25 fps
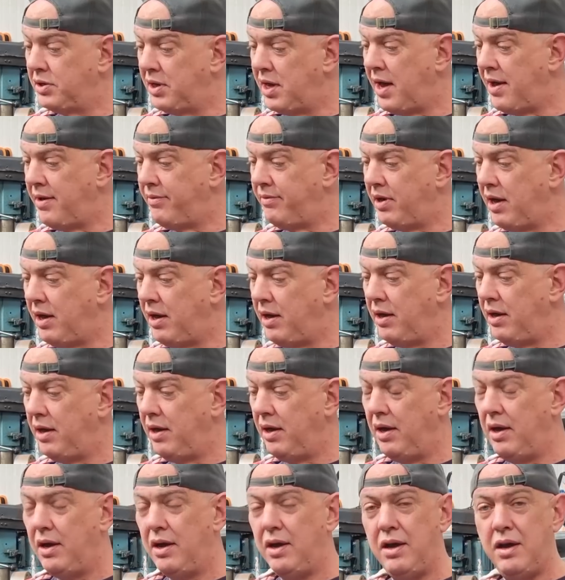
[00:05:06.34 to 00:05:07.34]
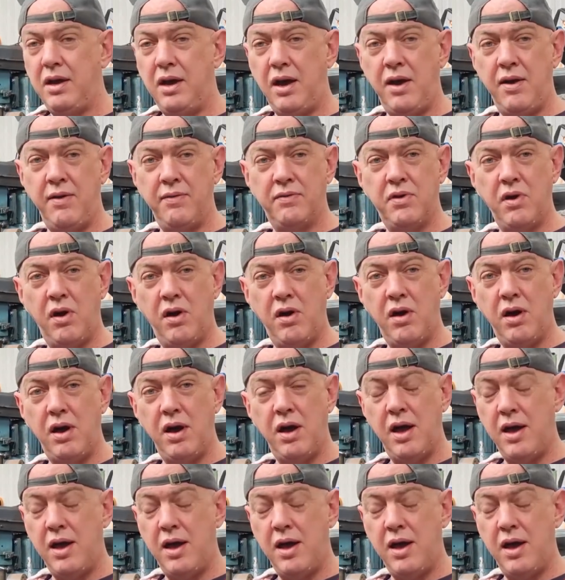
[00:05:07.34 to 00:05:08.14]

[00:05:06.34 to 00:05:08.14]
cover. I've got